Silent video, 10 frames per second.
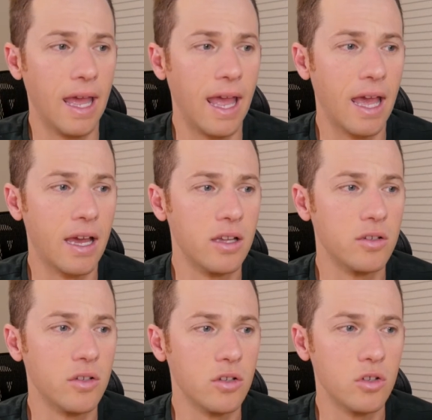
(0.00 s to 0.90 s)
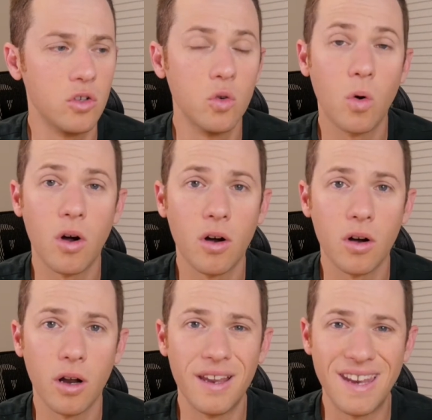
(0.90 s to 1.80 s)
and you
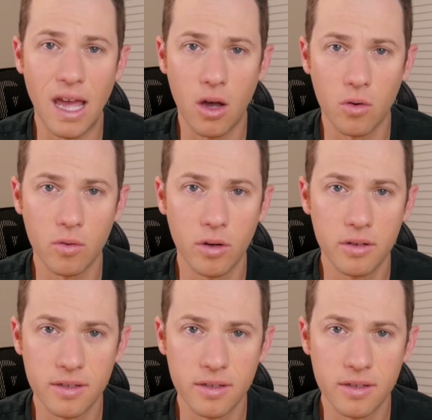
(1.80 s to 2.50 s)
are now